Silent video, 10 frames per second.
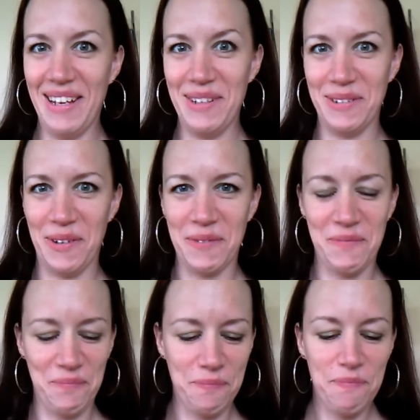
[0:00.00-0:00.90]
I don't know.
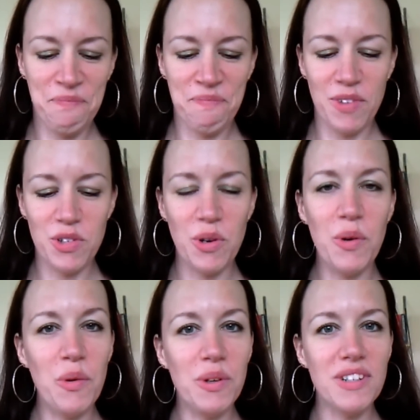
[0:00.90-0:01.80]

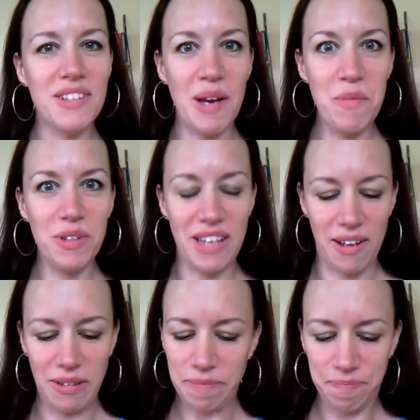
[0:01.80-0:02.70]
So time will
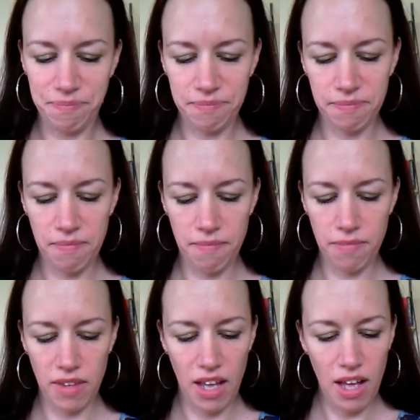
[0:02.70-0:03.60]
tell.
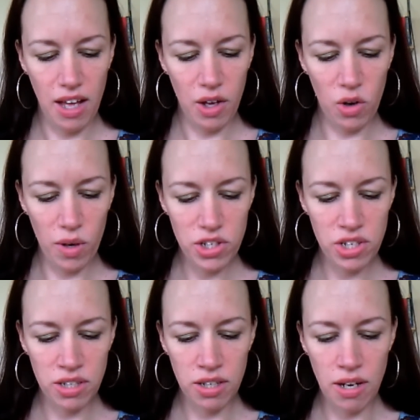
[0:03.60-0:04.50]

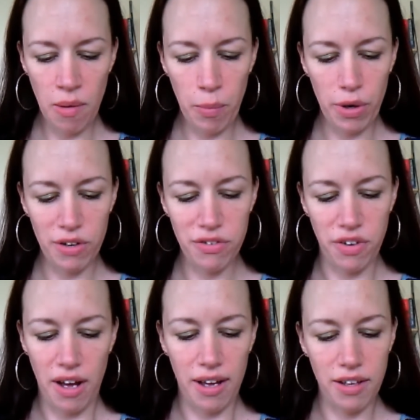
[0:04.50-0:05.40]
Question number
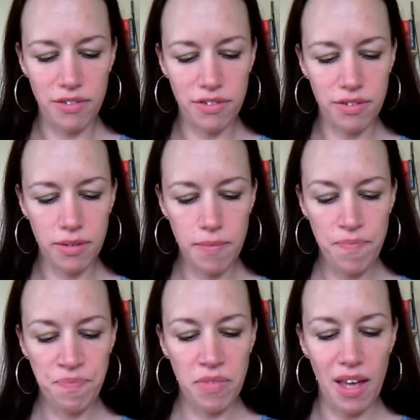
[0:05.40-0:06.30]
5.
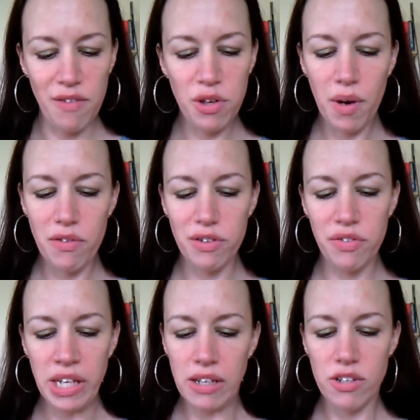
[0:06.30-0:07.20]
Have you ever
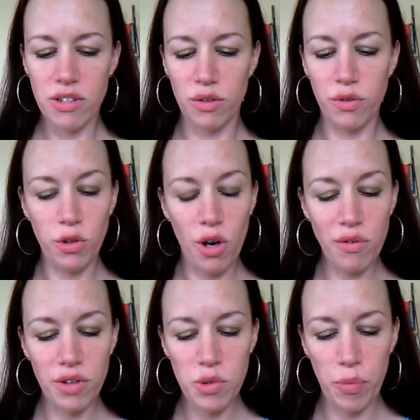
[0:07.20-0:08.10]
finished a full
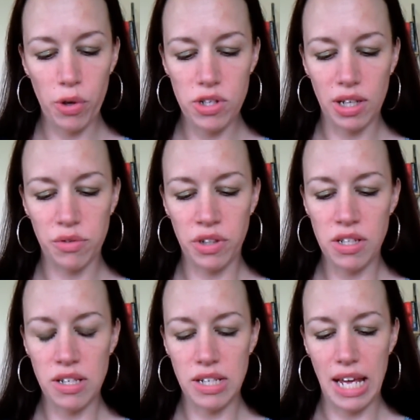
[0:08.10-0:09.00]
coverage project, for
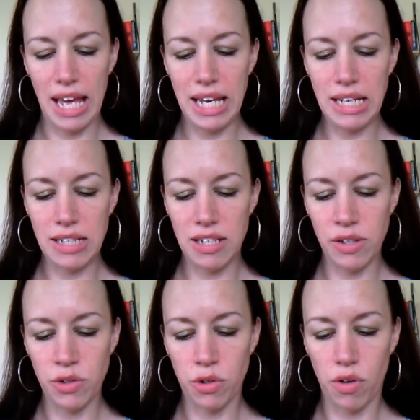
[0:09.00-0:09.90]
instance a Hate, a
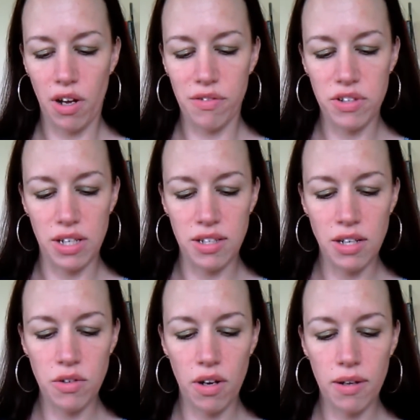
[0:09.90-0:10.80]
Tilton Crafts,
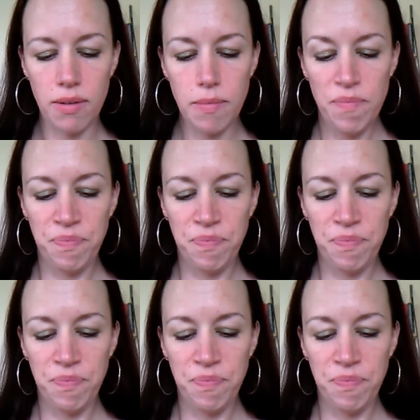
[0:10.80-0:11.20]
etc.?